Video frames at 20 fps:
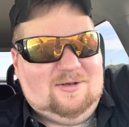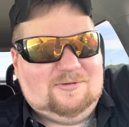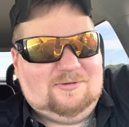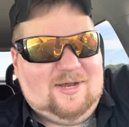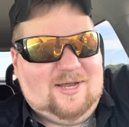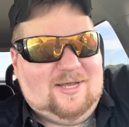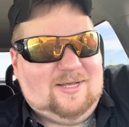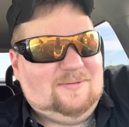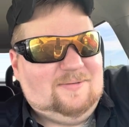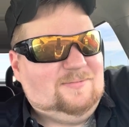
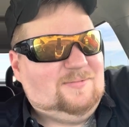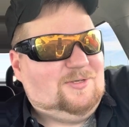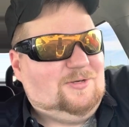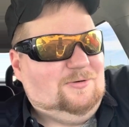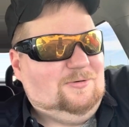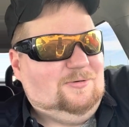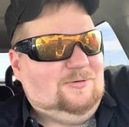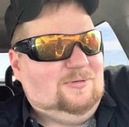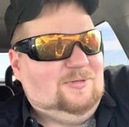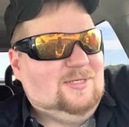great,
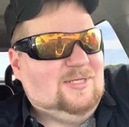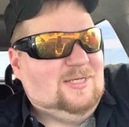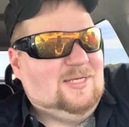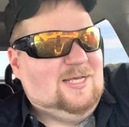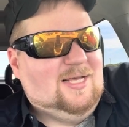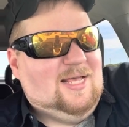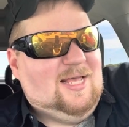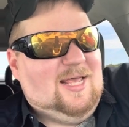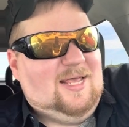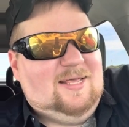cool.
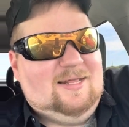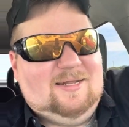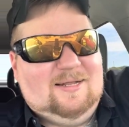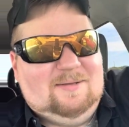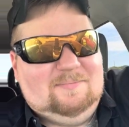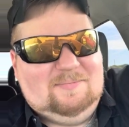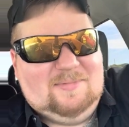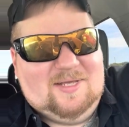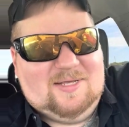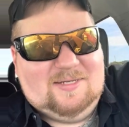And
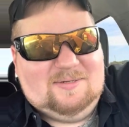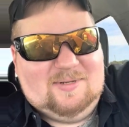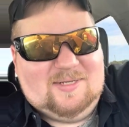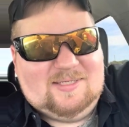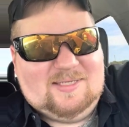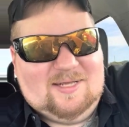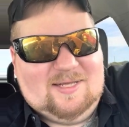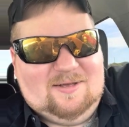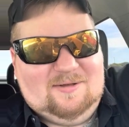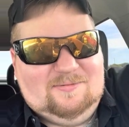I'm thinking to
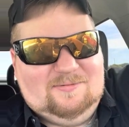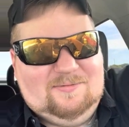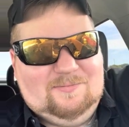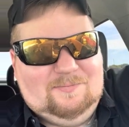myself,